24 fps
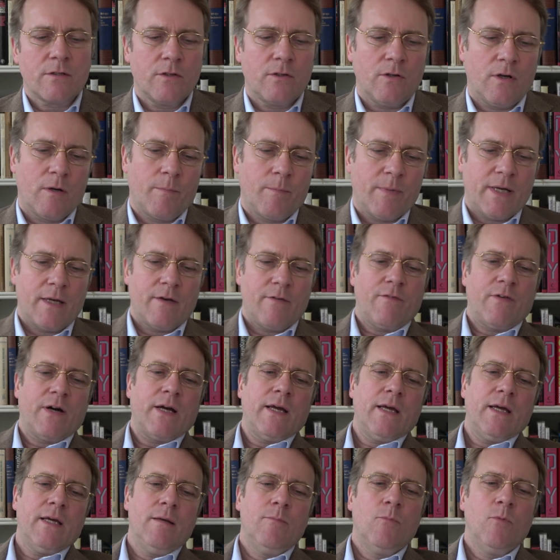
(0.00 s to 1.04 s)
young man,
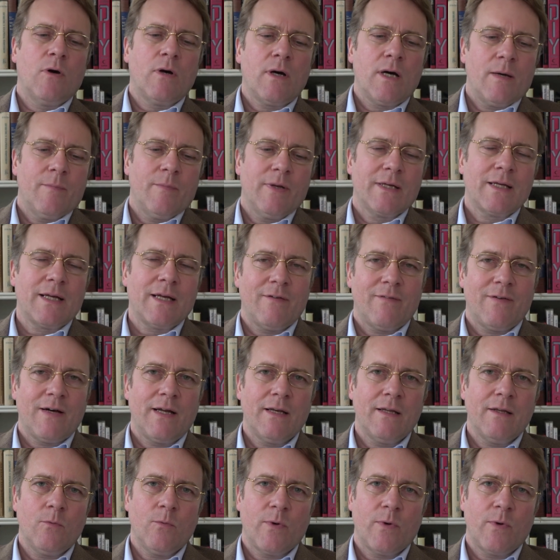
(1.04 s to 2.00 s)
Vael Mohamed Kavali.